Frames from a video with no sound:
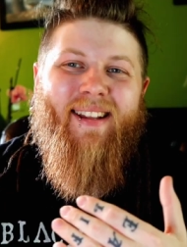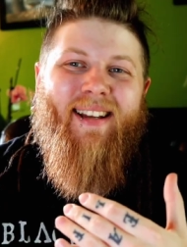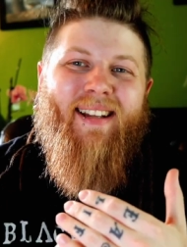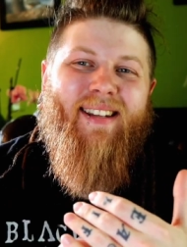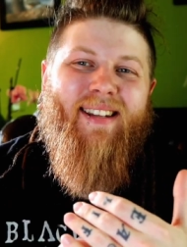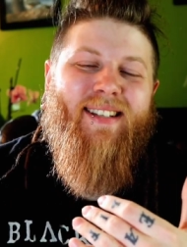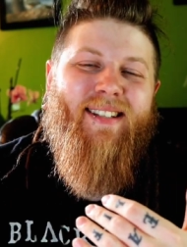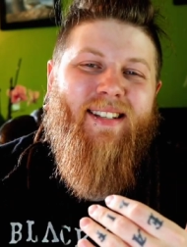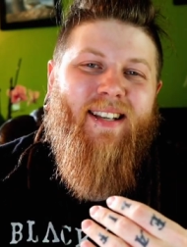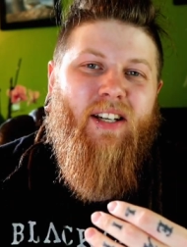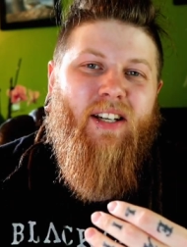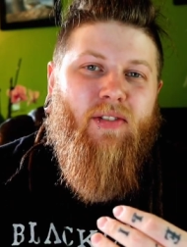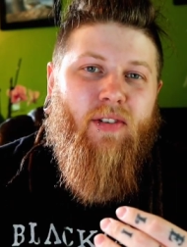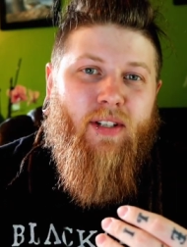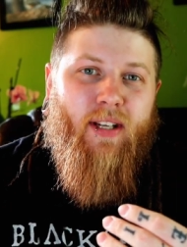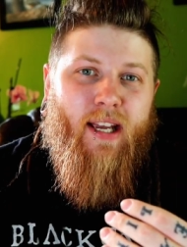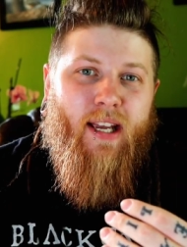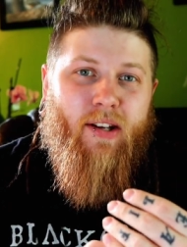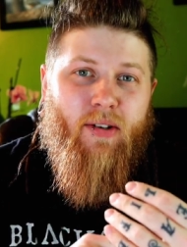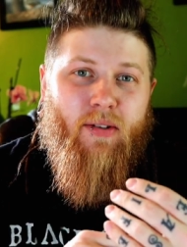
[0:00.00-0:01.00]
think in this stage of
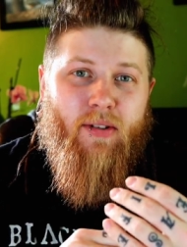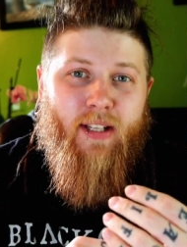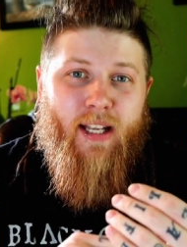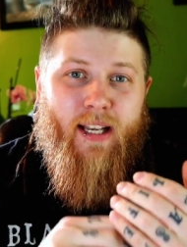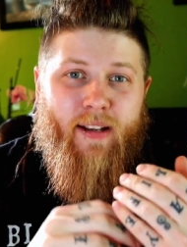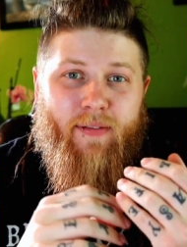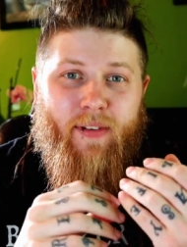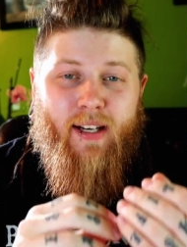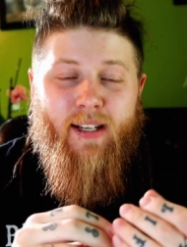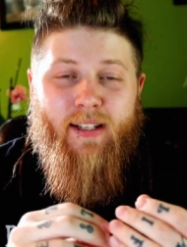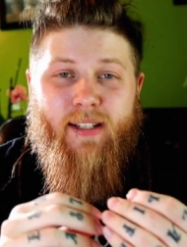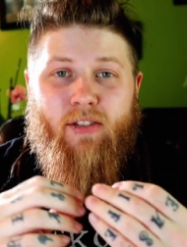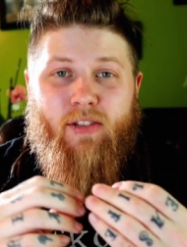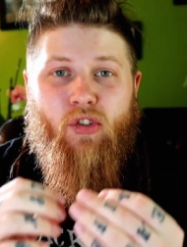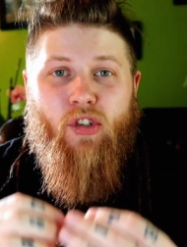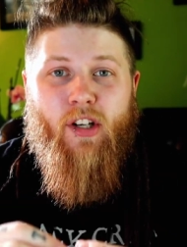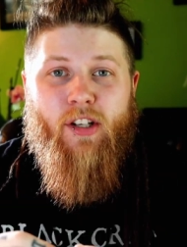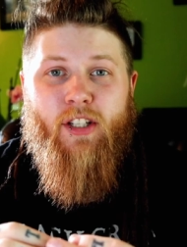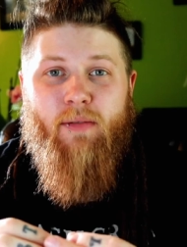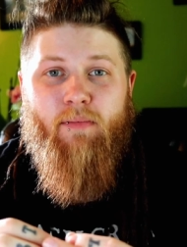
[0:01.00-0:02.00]
Tegu's life, it
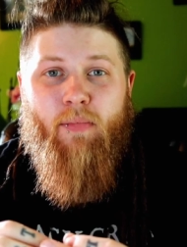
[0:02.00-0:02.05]
isn't just